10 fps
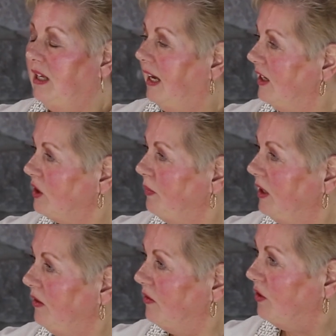he asked
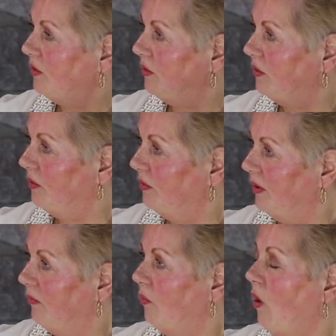me to
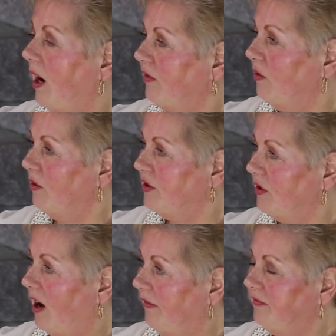walk the
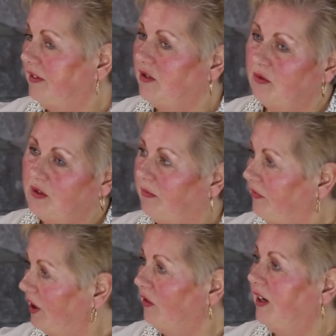horse off and do some
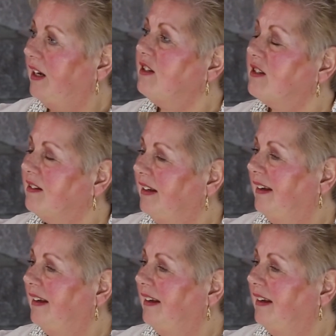figure eights.